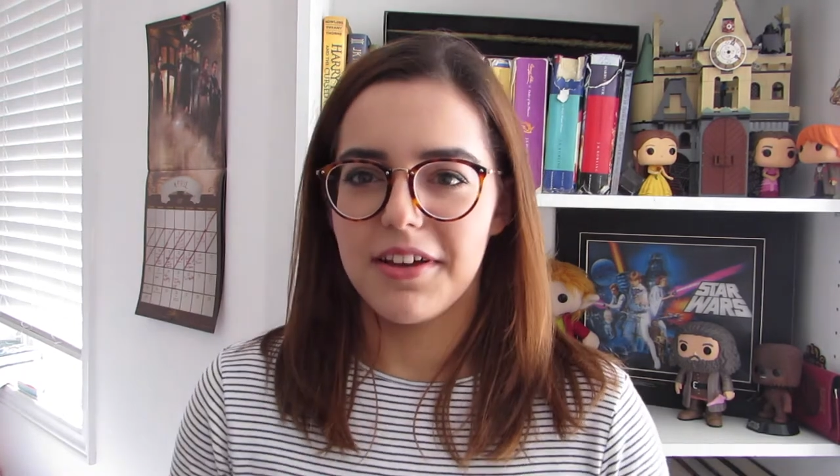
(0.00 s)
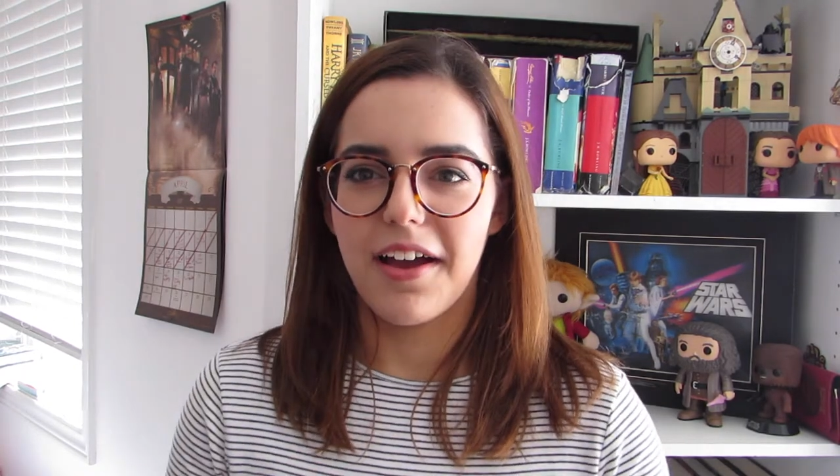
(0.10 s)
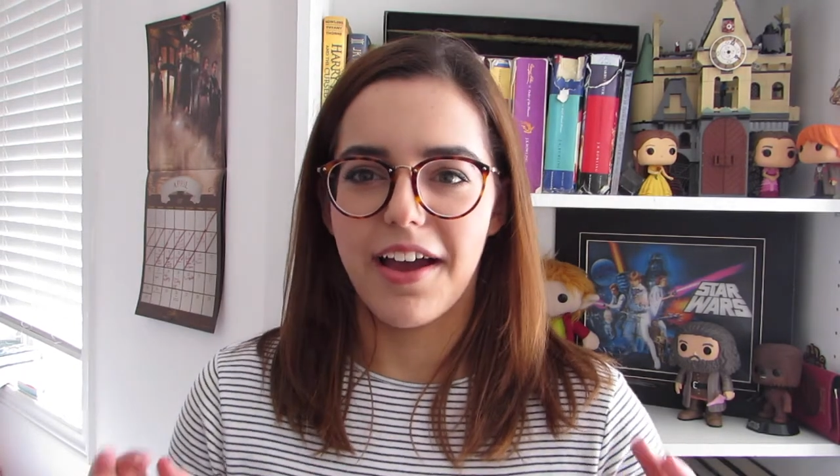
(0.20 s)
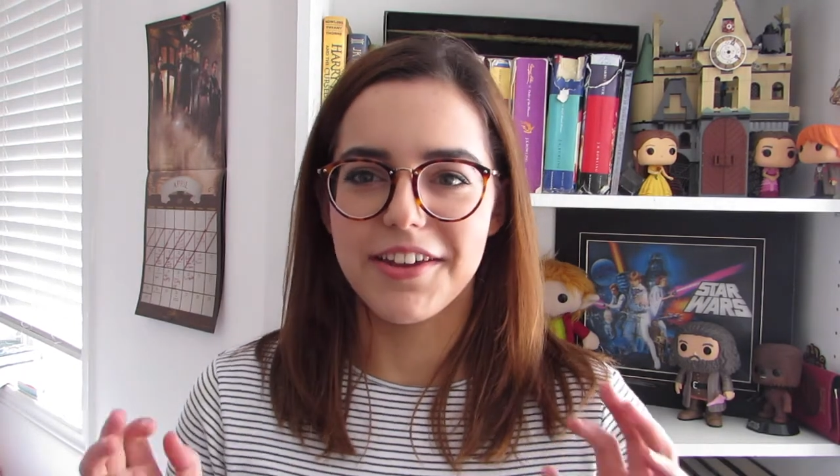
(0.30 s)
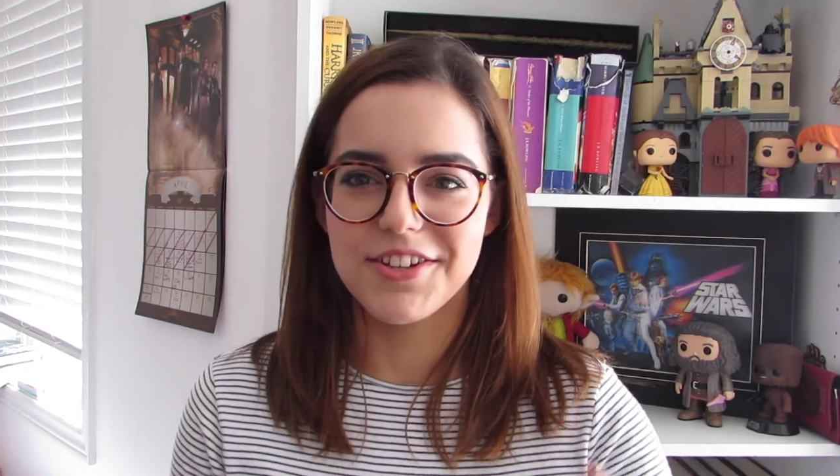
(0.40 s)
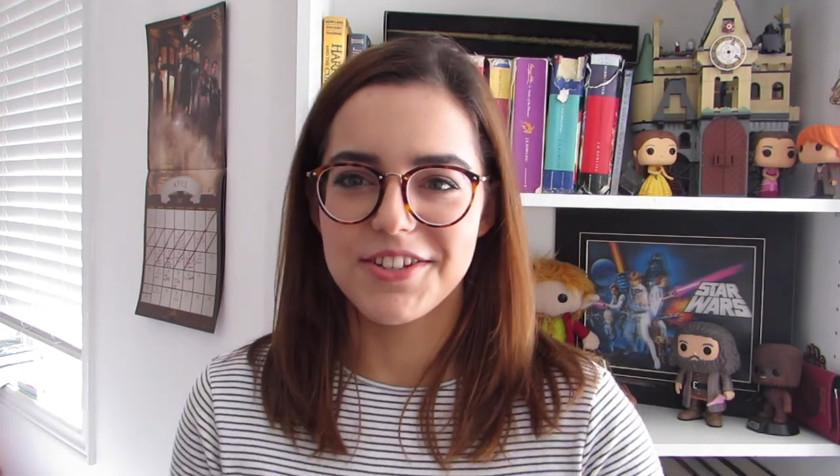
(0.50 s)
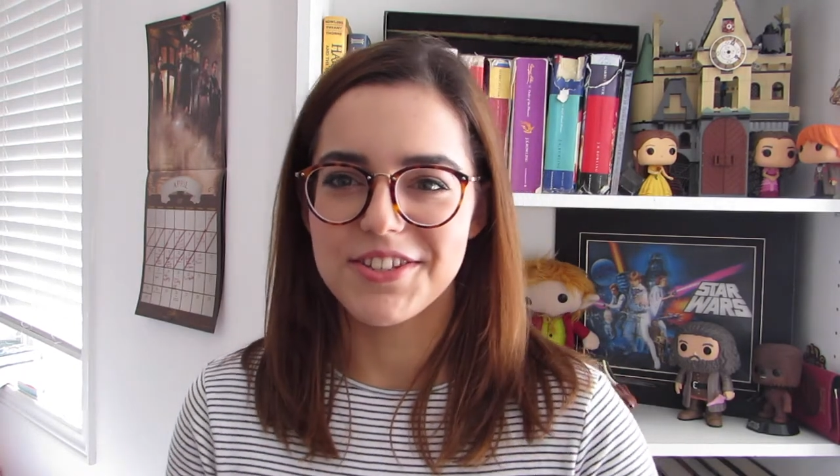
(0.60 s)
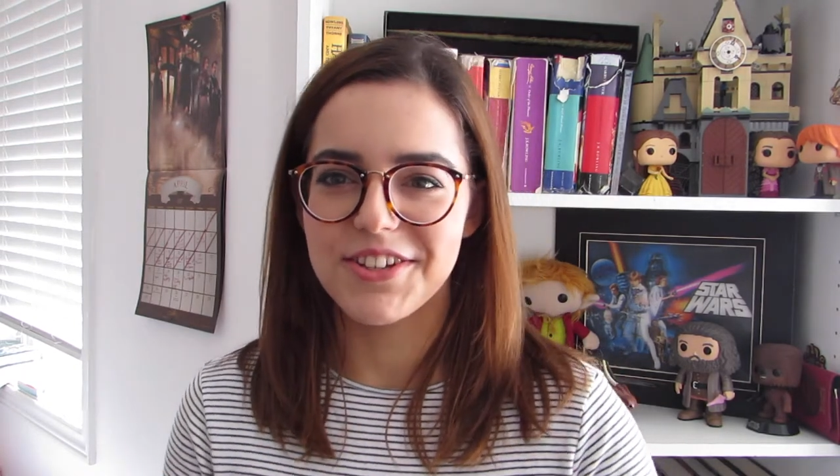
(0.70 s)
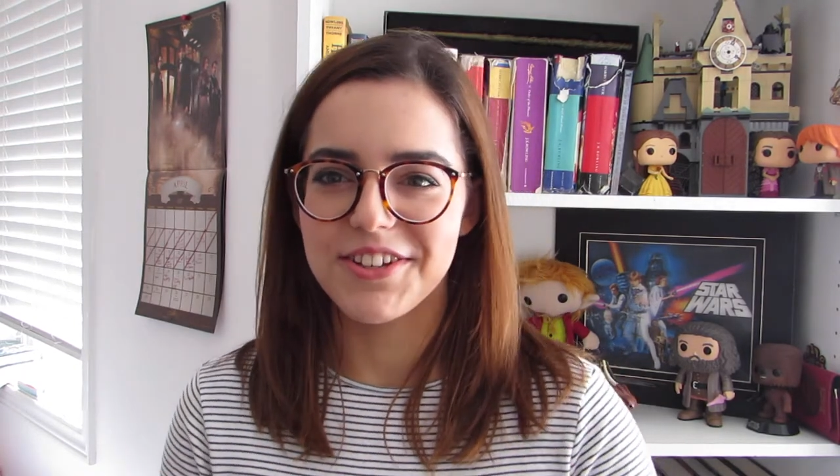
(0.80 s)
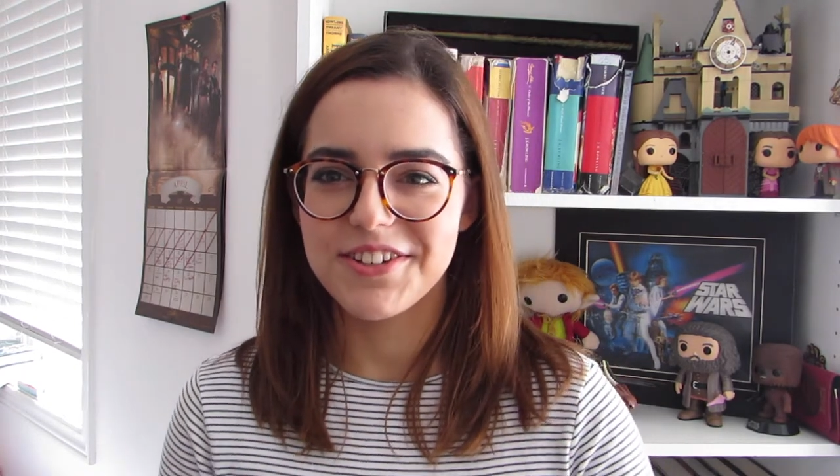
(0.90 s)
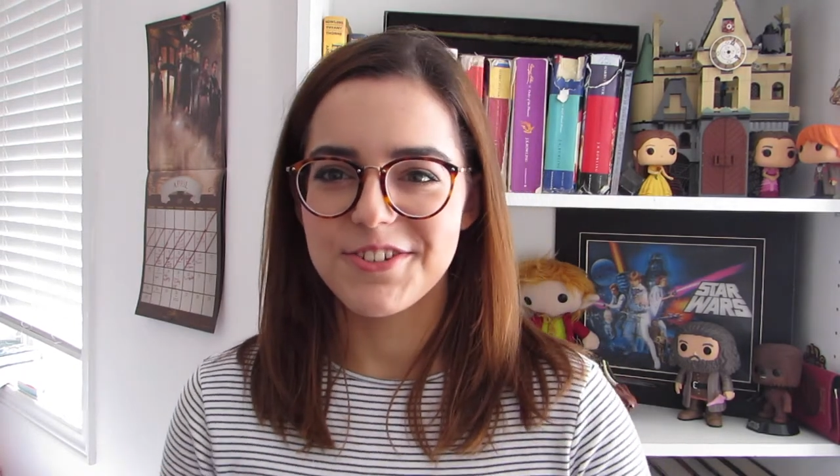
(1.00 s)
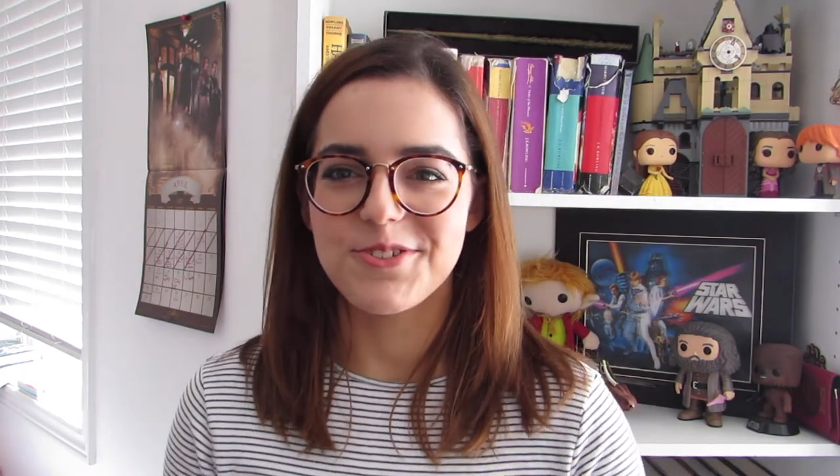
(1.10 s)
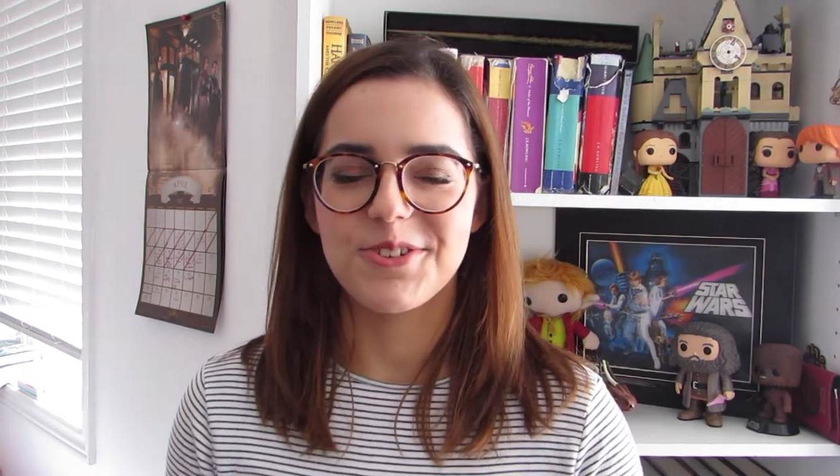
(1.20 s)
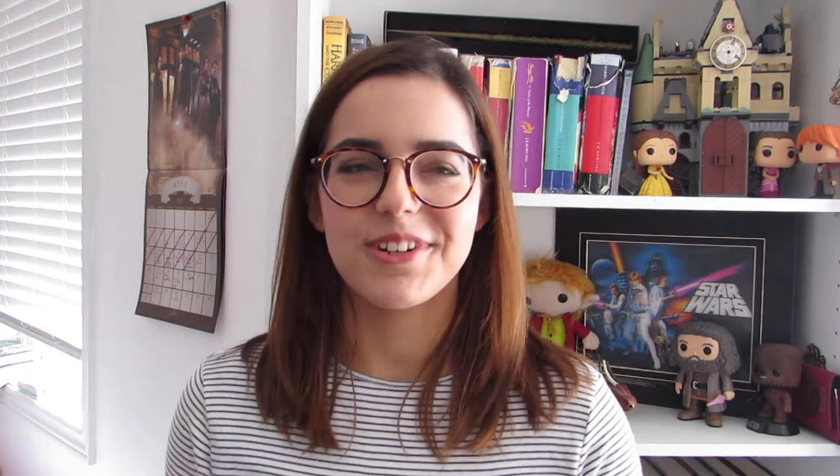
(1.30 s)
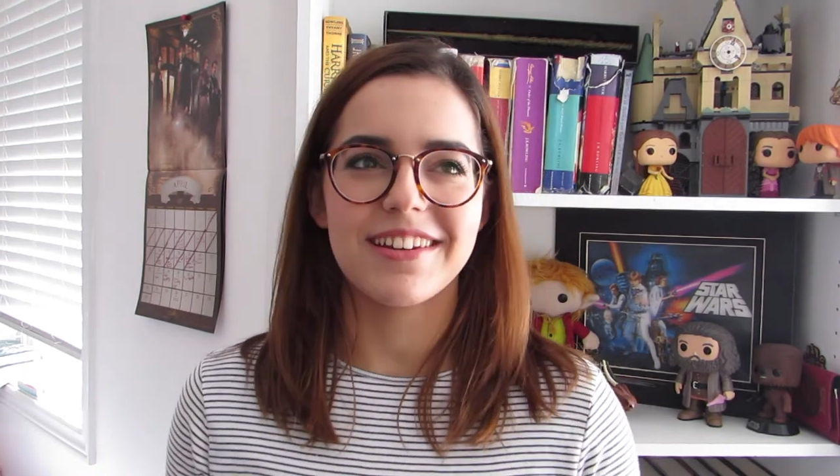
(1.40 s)
I just couldn't
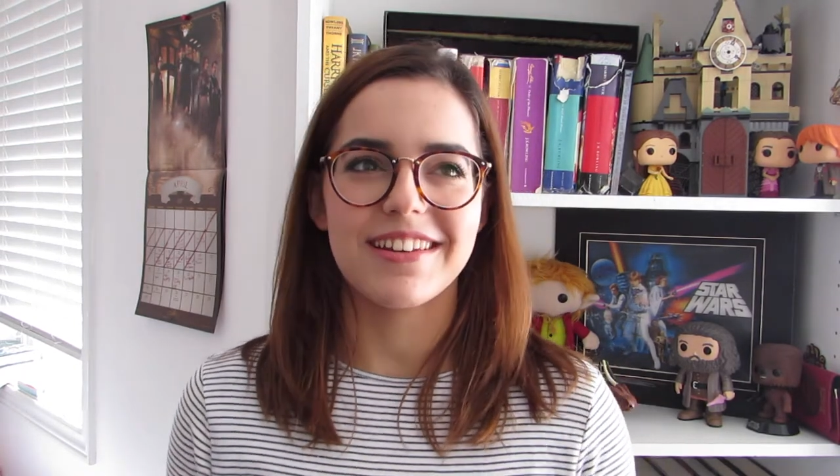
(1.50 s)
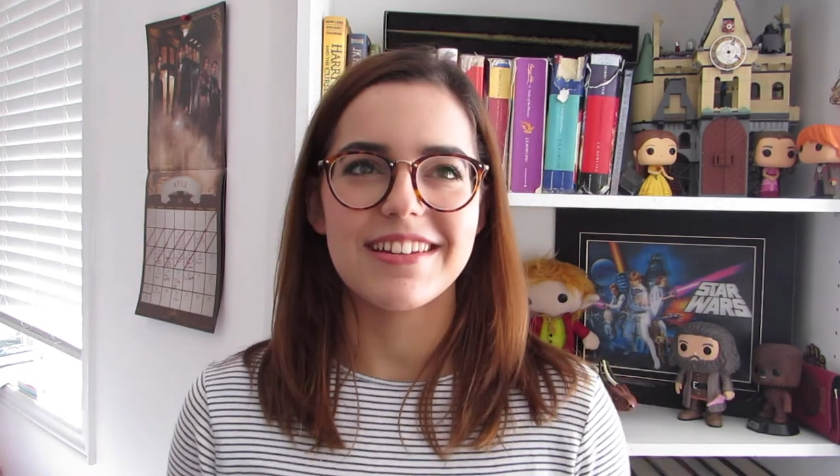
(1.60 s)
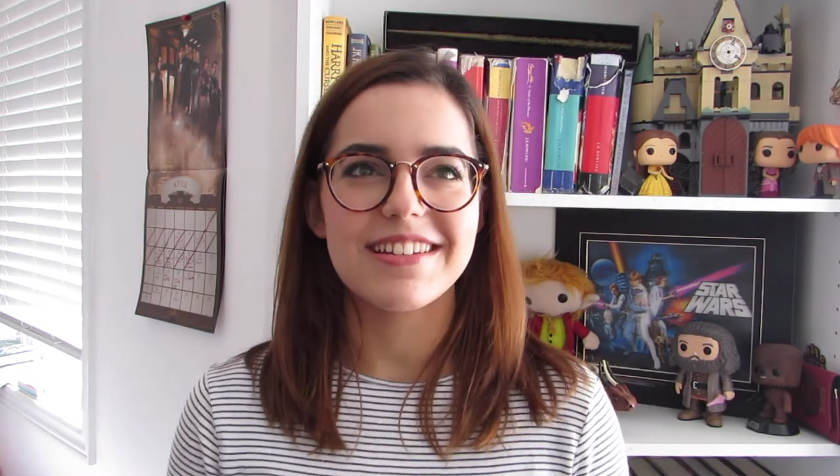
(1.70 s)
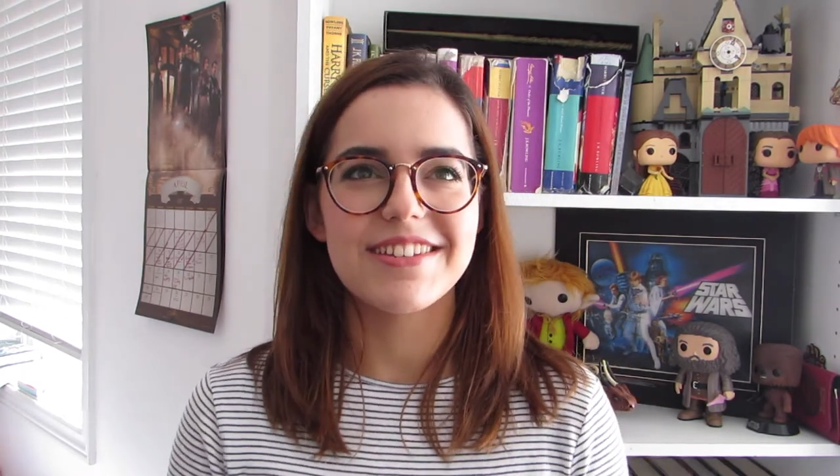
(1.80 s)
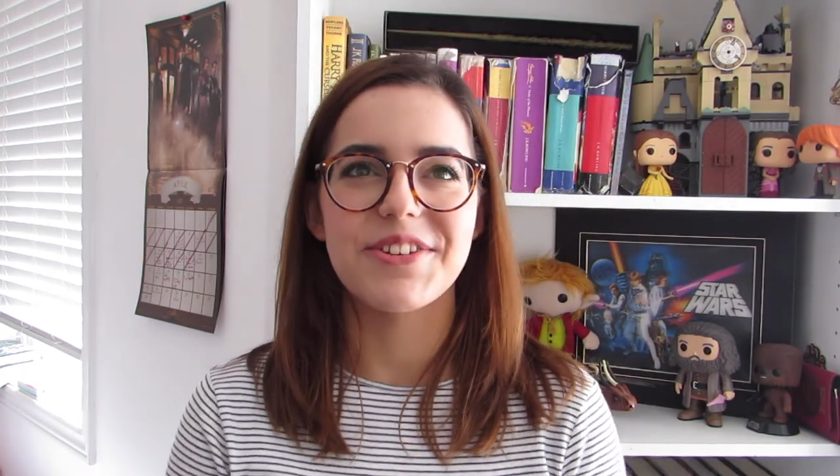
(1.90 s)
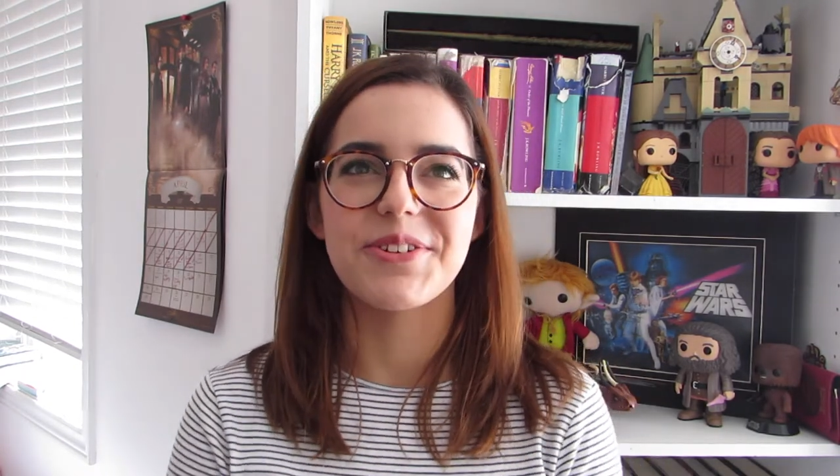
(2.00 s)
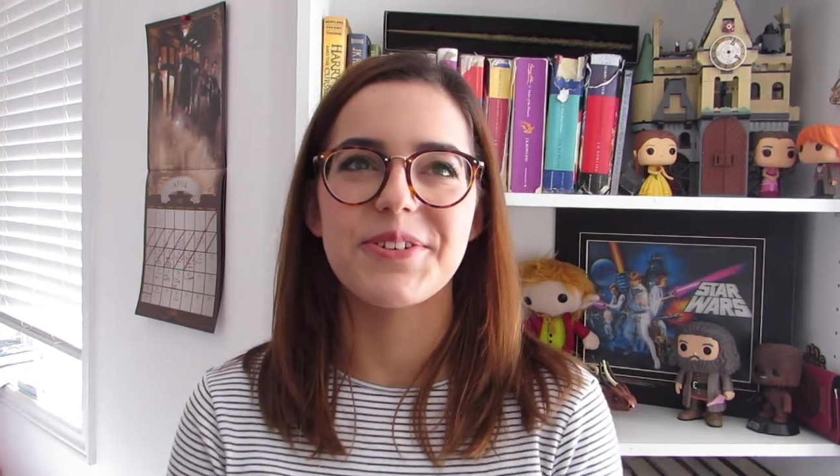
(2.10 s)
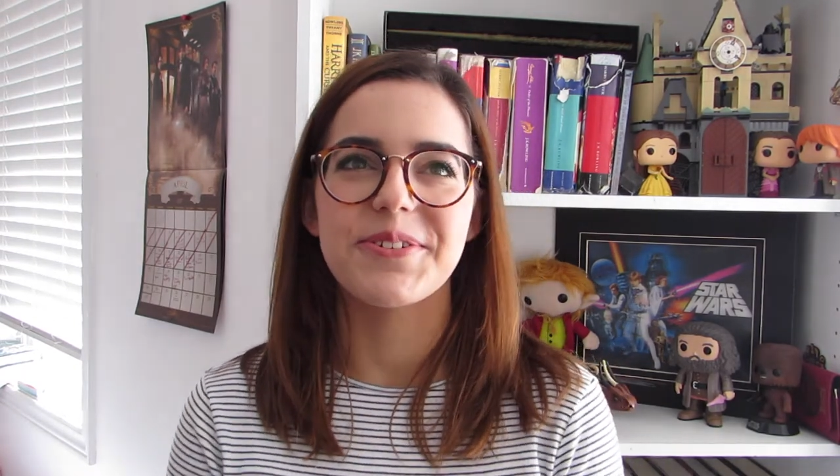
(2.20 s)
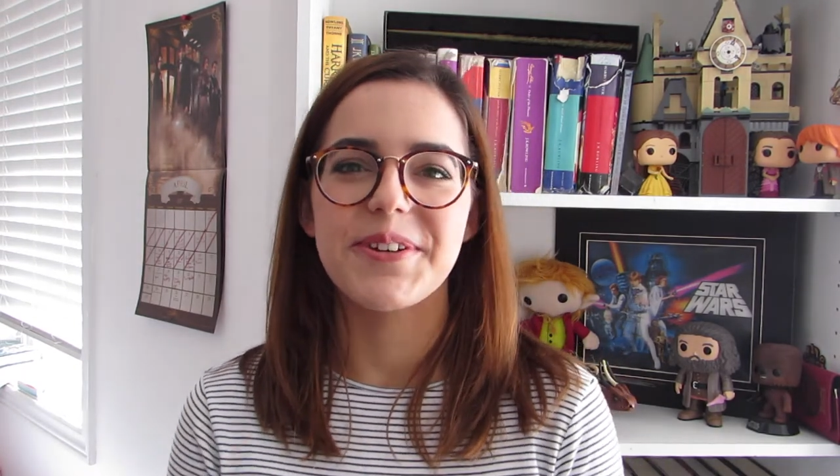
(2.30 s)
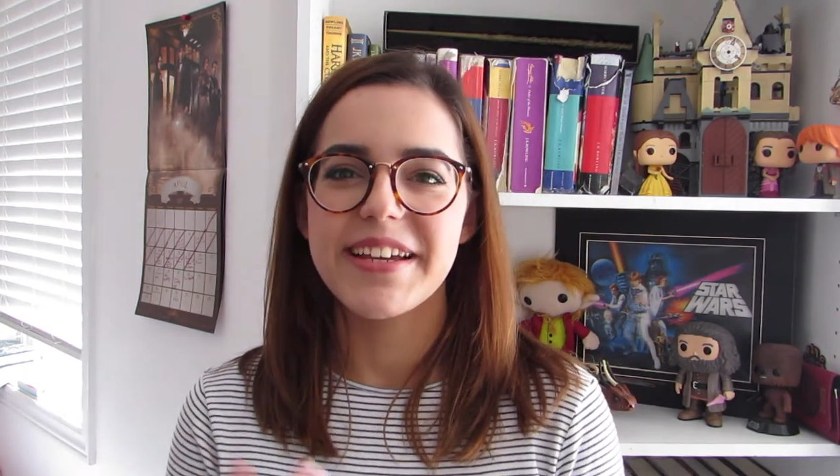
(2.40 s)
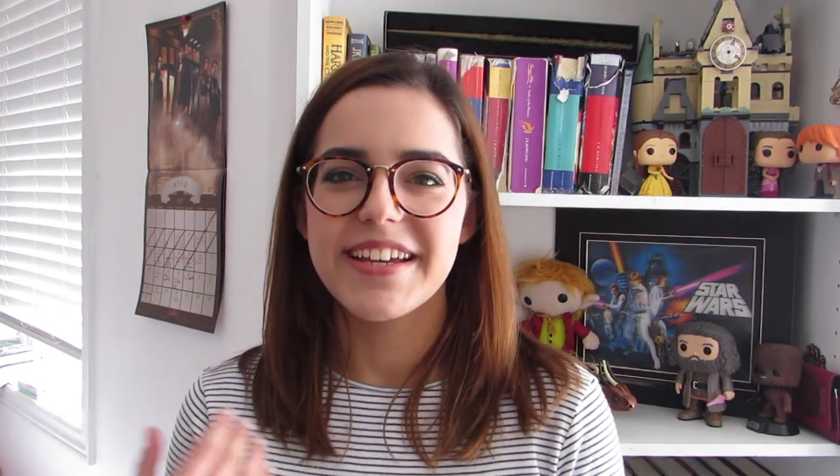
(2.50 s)
shorten it to